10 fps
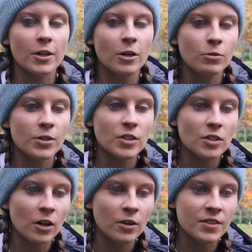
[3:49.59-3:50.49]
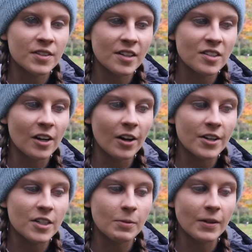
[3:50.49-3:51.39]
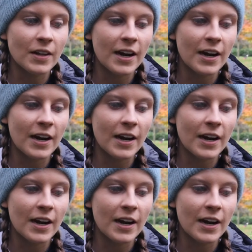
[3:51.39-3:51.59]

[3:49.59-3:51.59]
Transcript: oh, this got 60 likes when the